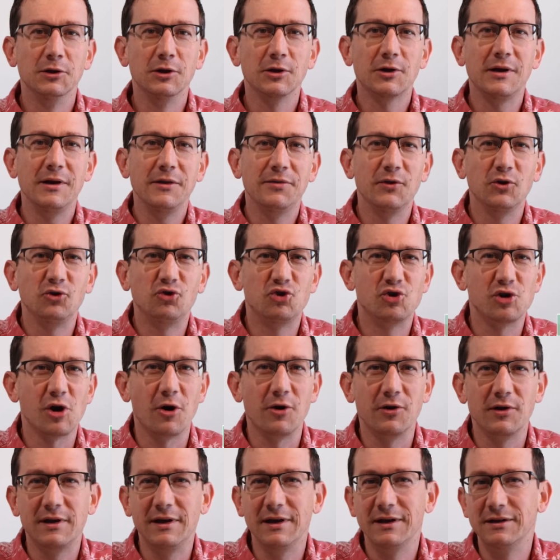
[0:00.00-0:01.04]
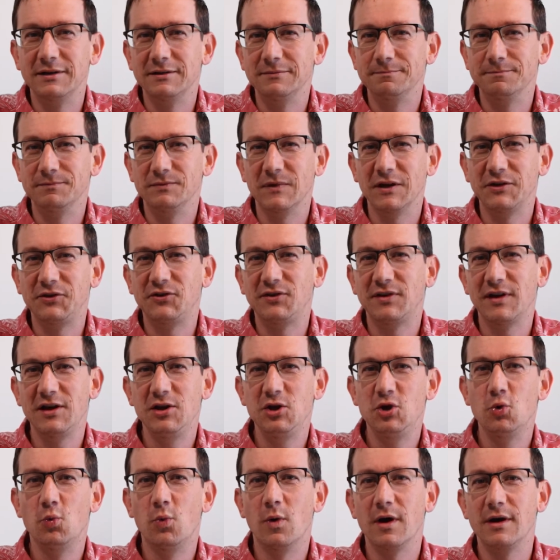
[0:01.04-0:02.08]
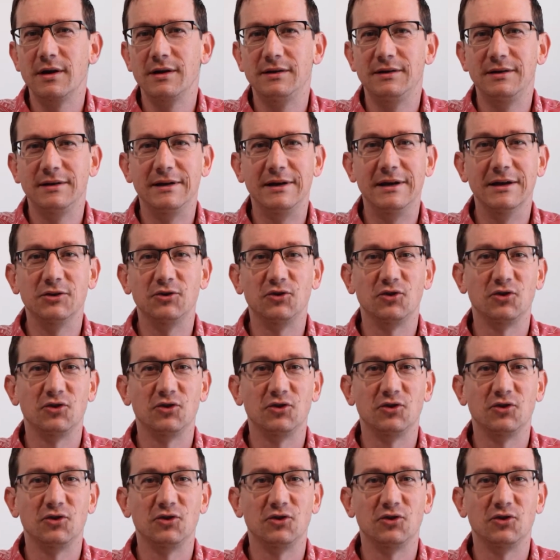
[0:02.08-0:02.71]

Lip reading: Looking at this chart again, let's say you wanted to get